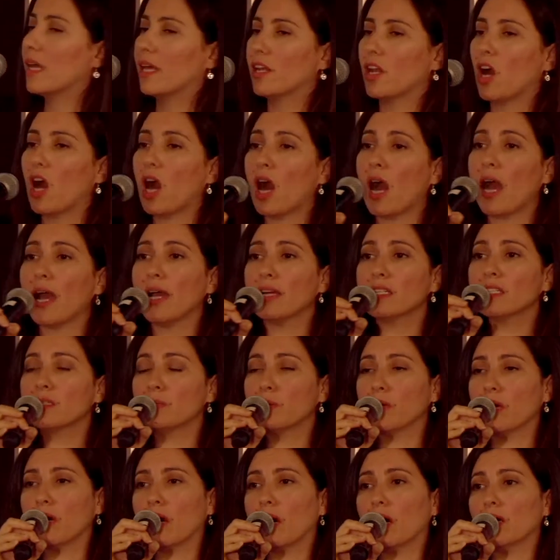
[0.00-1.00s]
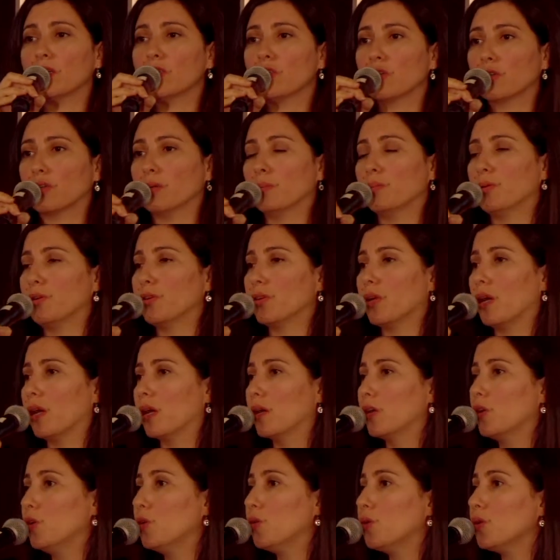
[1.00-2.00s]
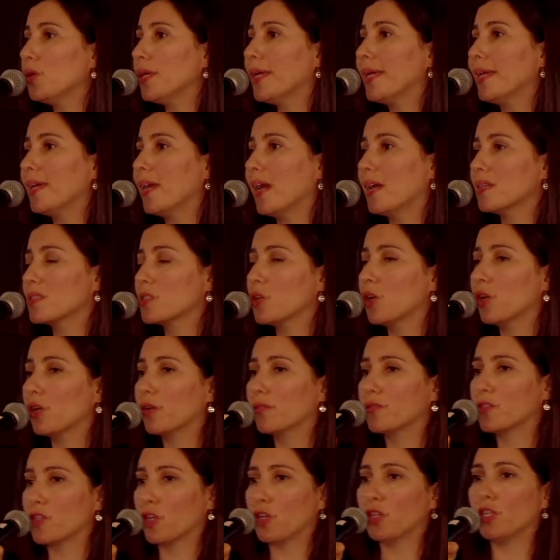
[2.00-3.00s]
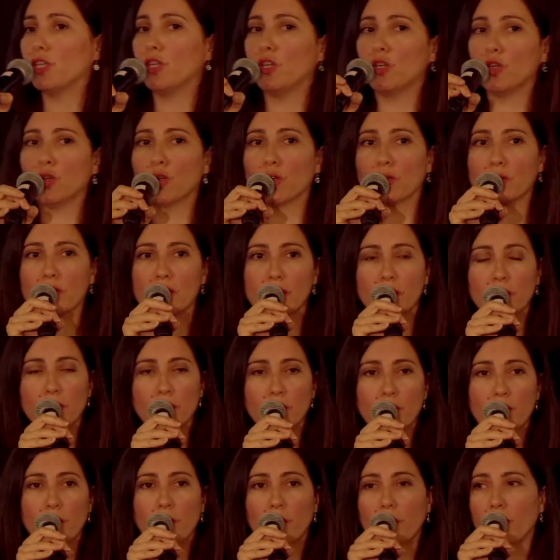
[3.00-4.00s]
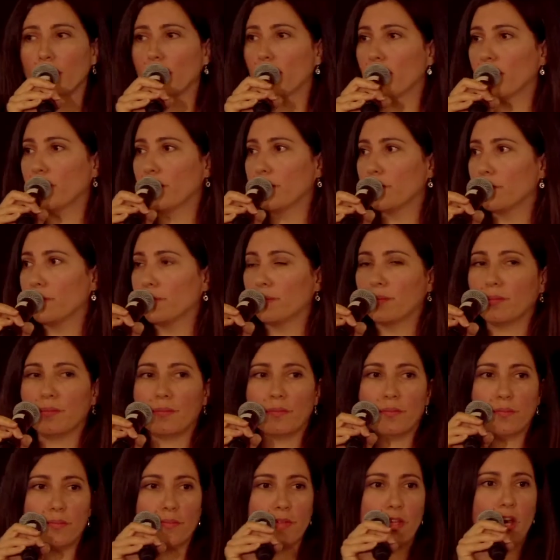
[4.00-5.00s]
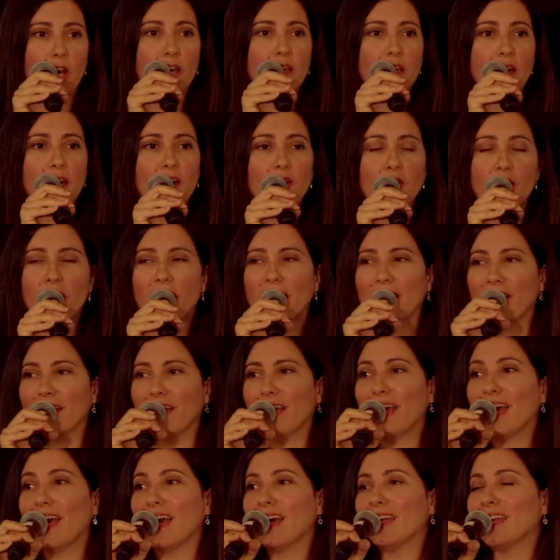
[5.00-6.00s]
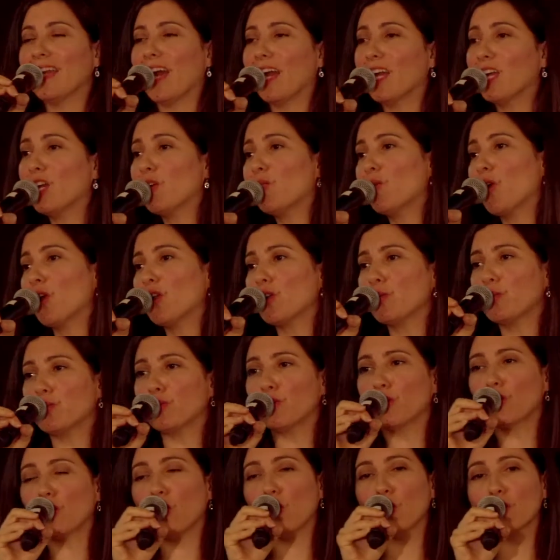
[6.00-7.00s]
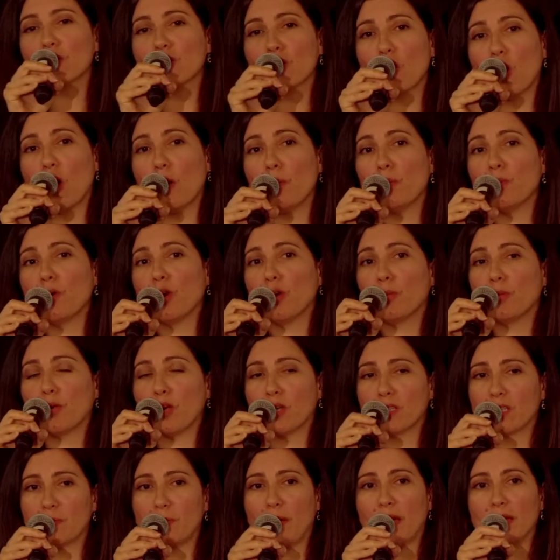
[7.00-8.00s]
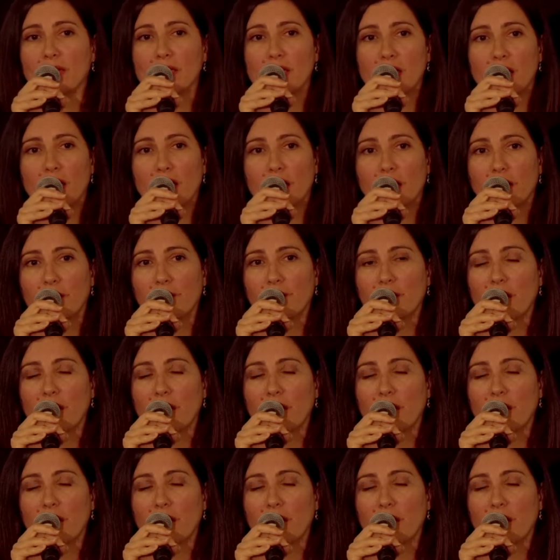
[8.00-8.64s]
and hide behind your computer? Who here has heard of Tony Hughes? Yeah. Okay, great. Now he wrote a book called Combo Prospecting.